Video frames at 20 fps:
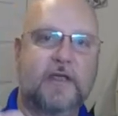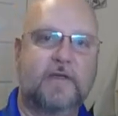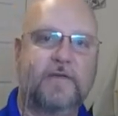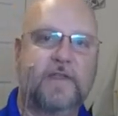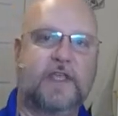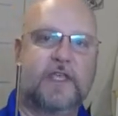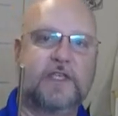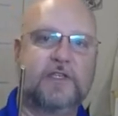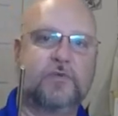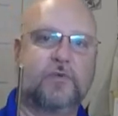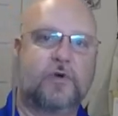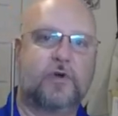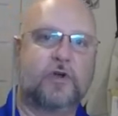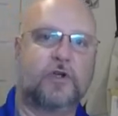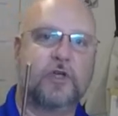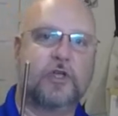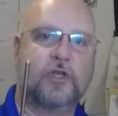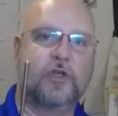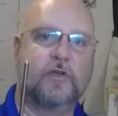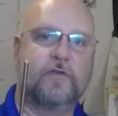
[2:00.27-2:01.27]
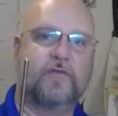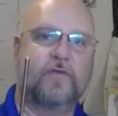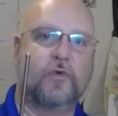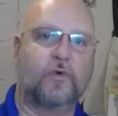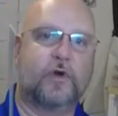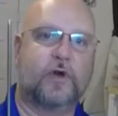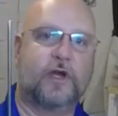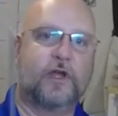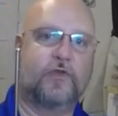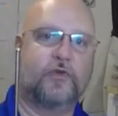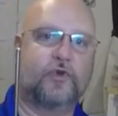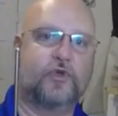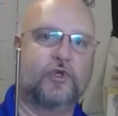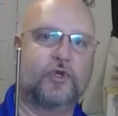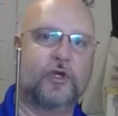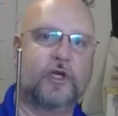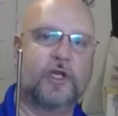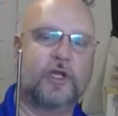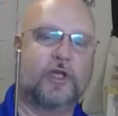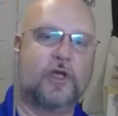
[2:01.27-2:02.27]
These work good for another trick